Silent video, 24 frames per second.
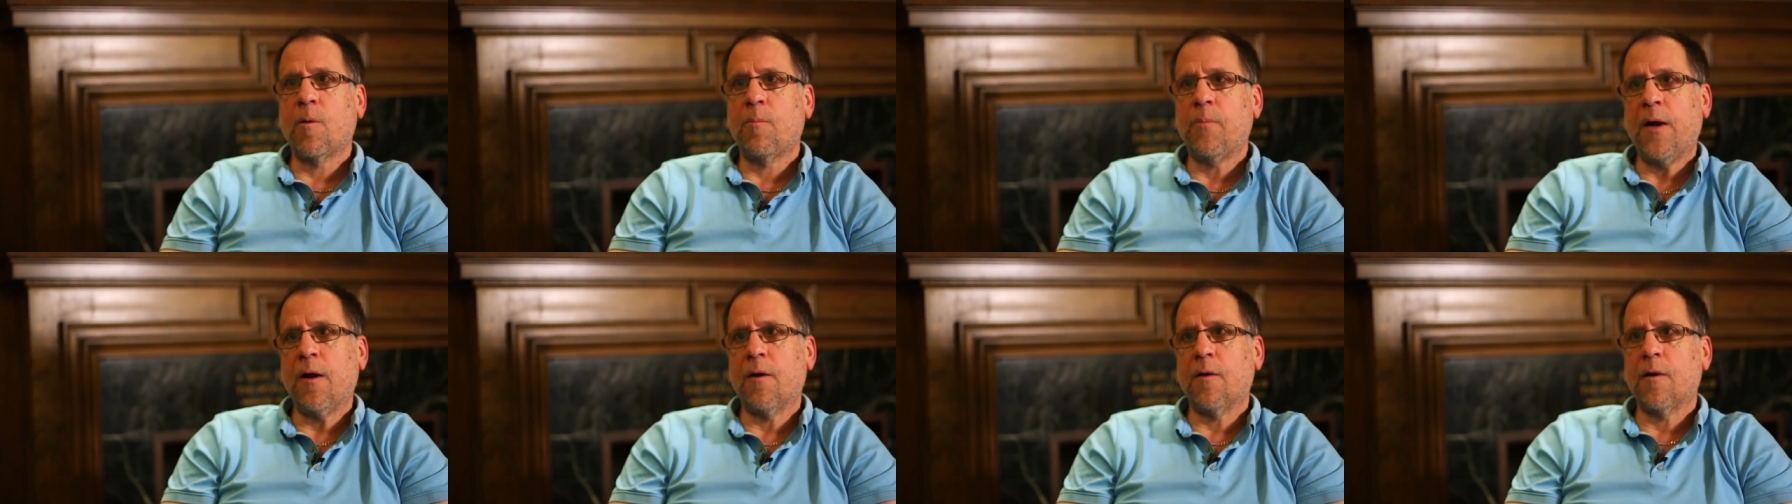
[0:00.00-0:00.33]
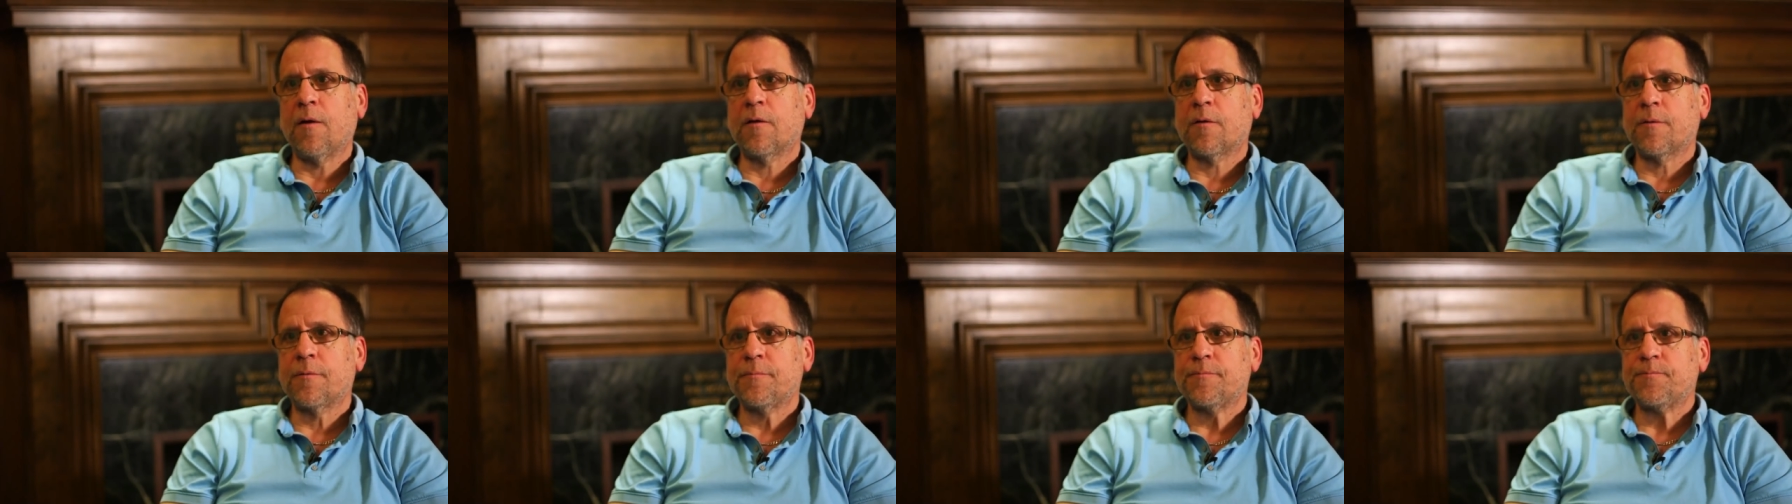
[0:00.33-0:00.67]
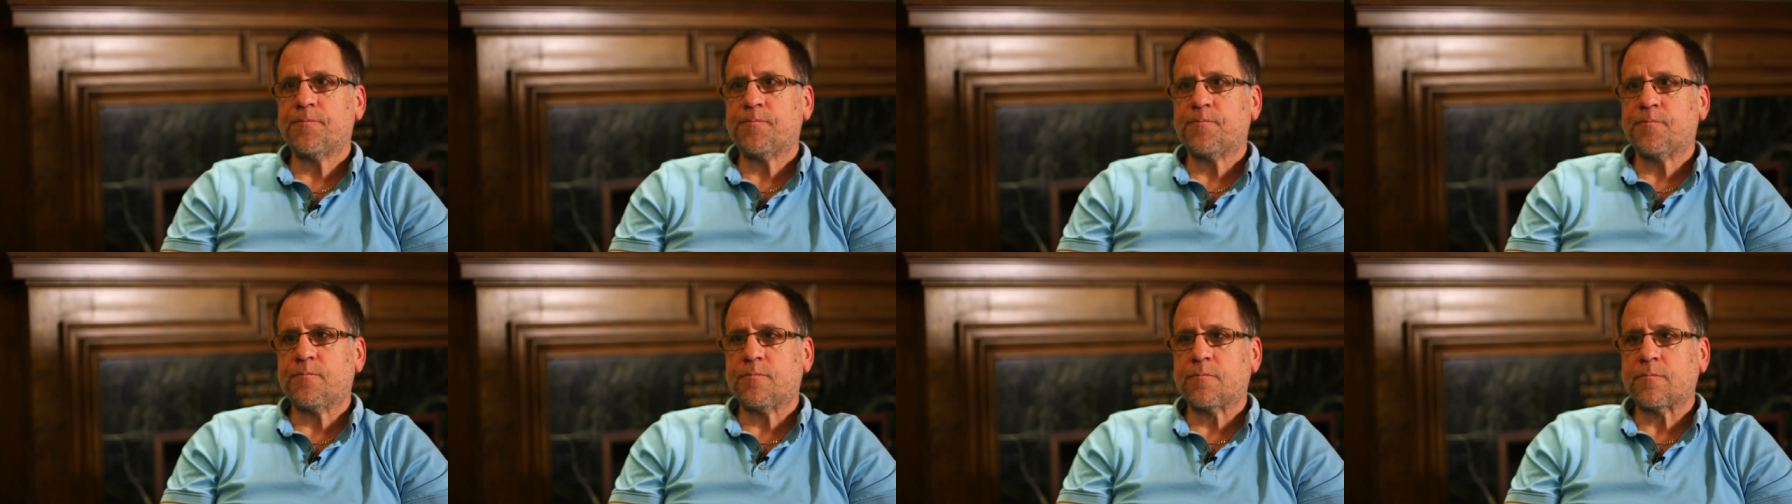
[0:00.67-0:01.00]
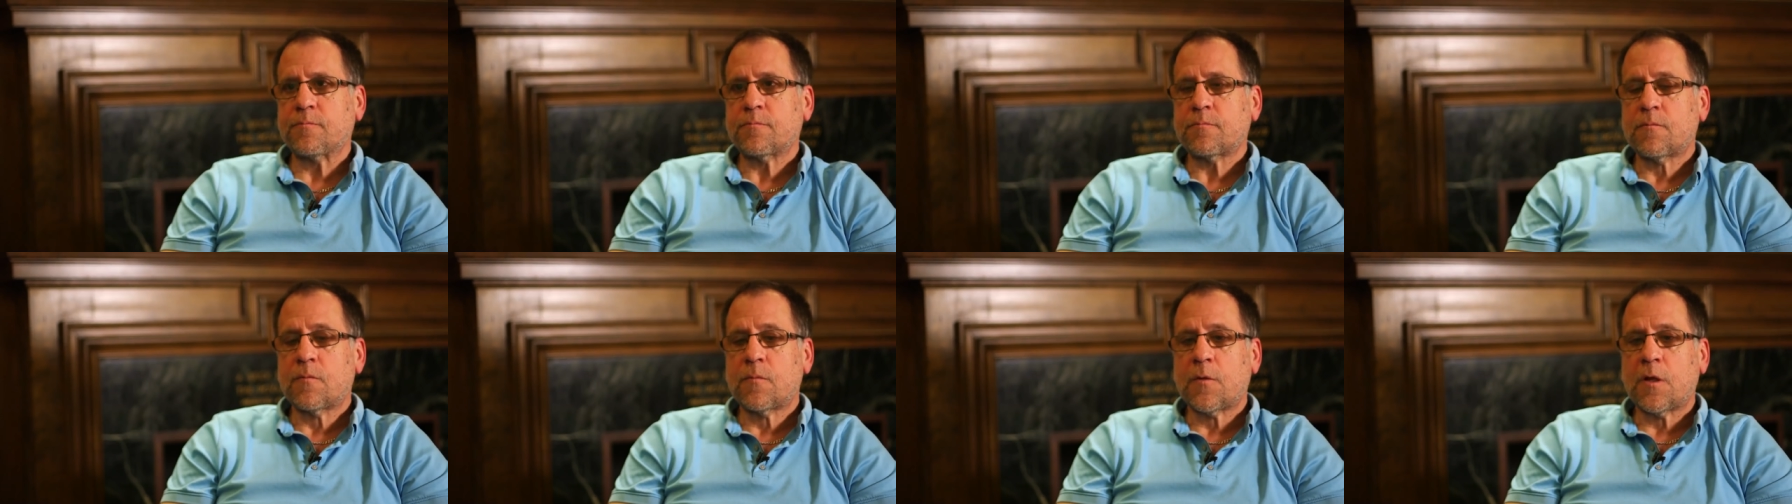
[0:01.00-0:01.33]
apparent.
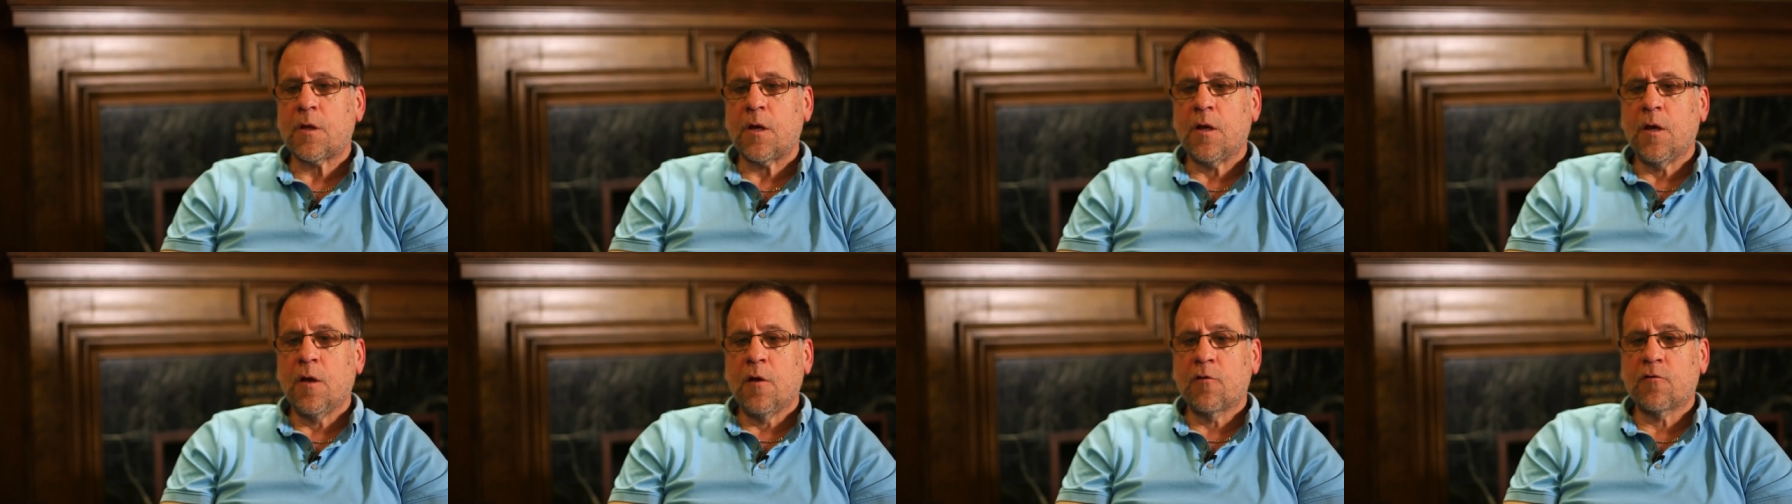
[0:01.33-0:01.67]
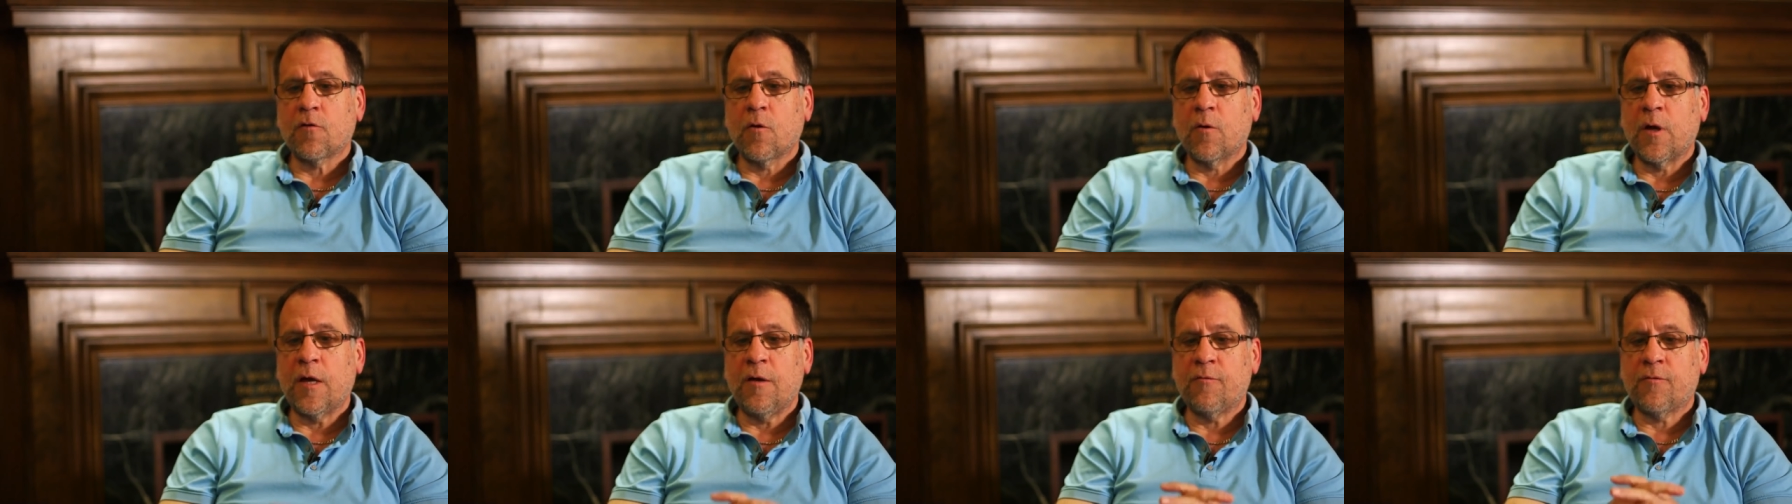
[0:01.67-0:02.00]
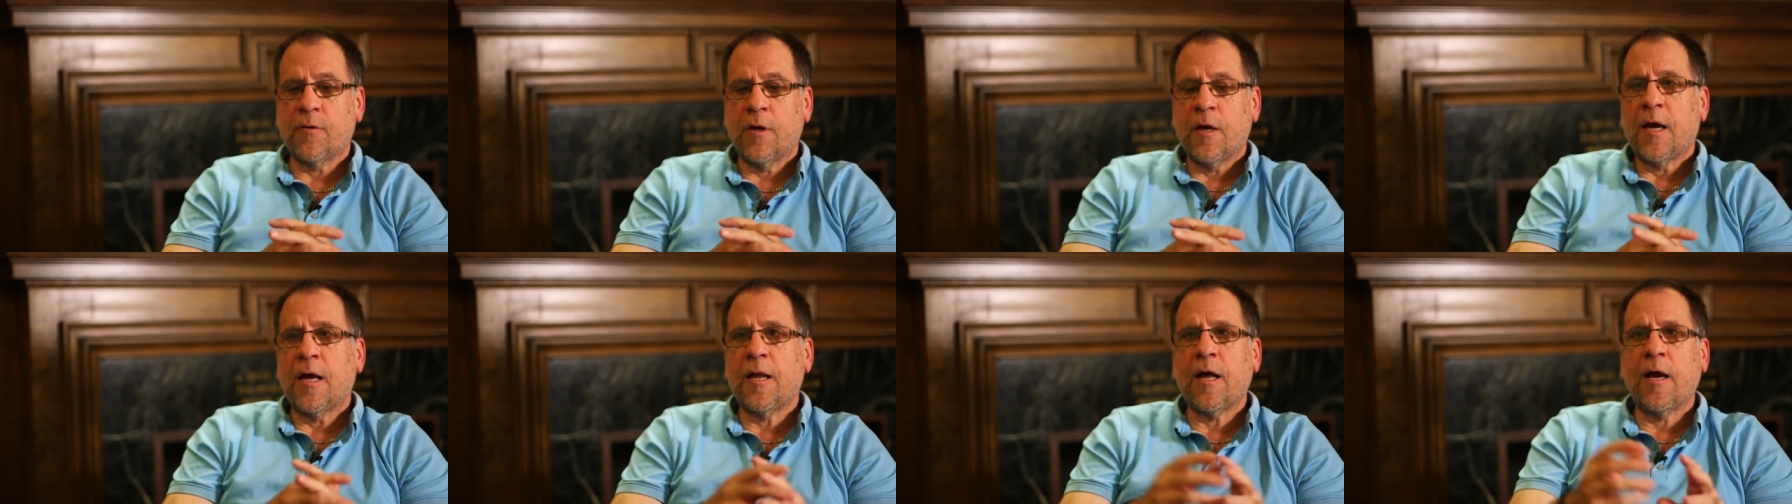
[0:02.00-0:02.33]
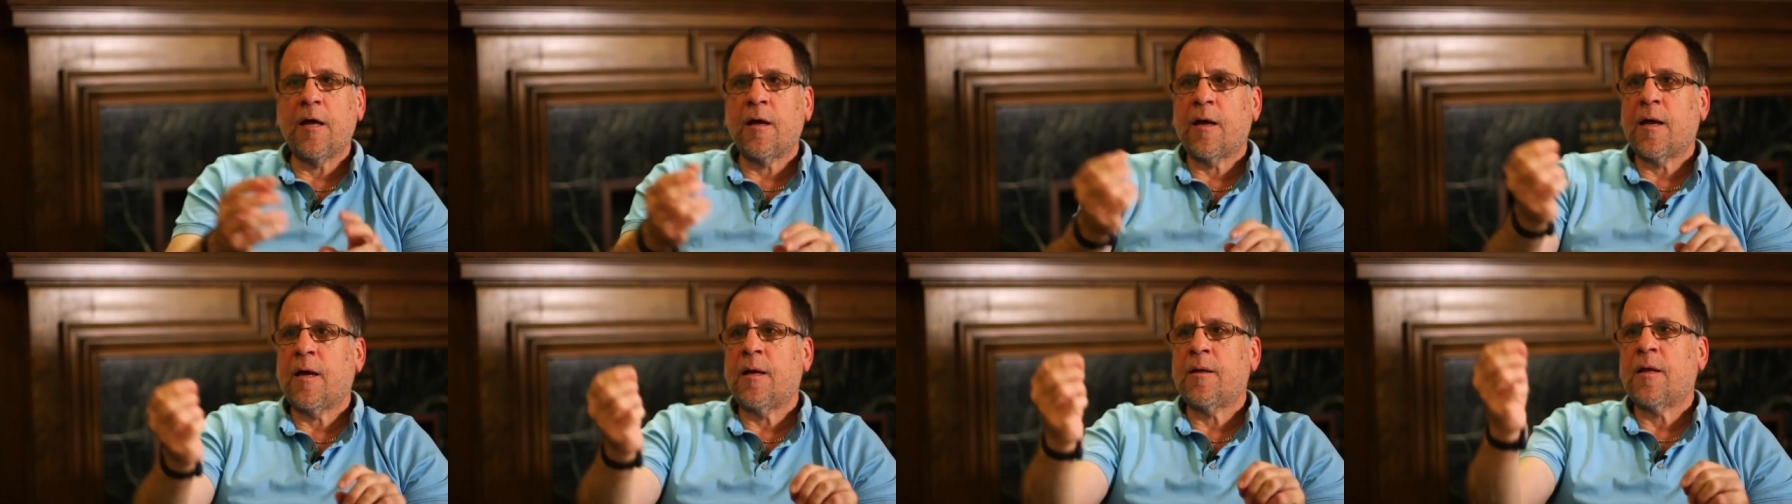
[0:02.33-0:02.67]
So if, and
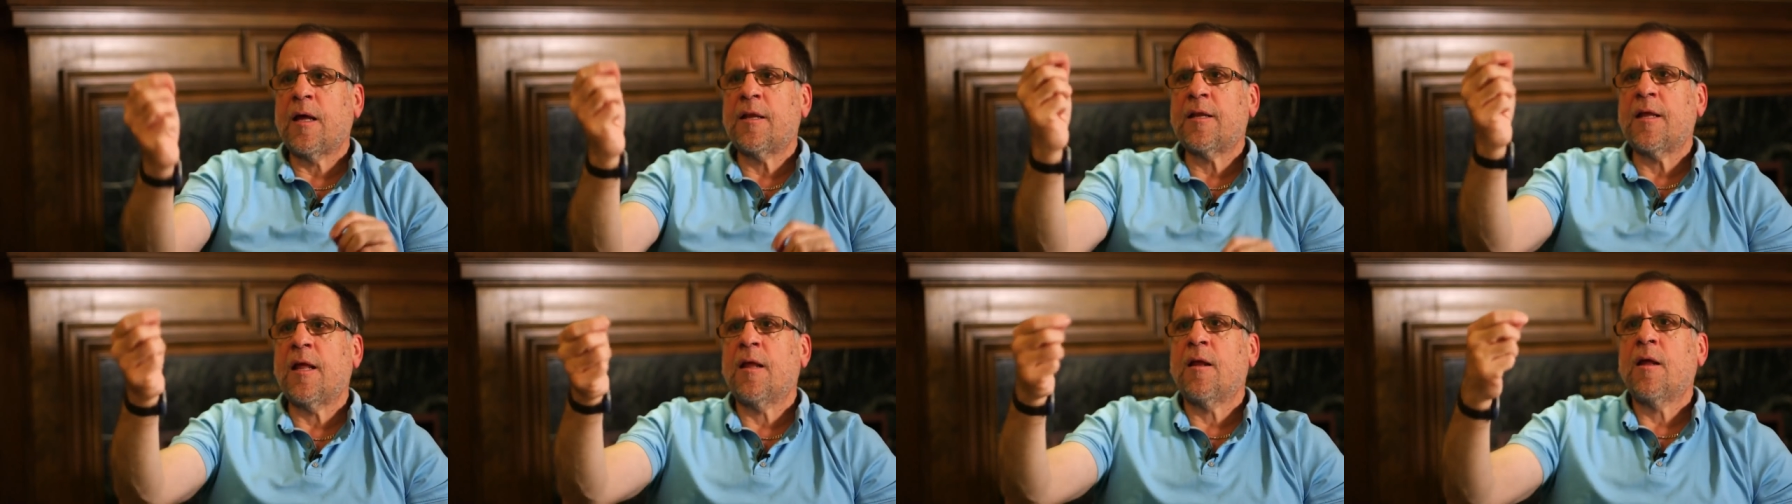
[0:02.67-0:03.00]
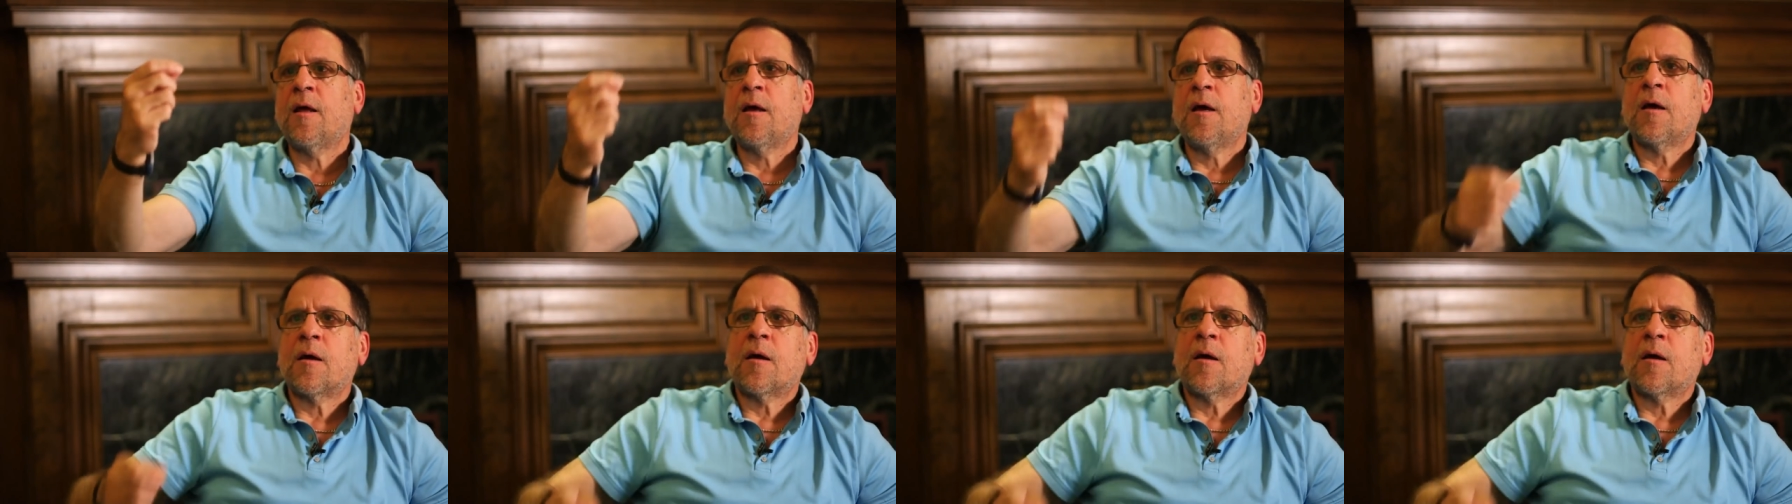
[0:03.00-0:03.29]
I, and, and again,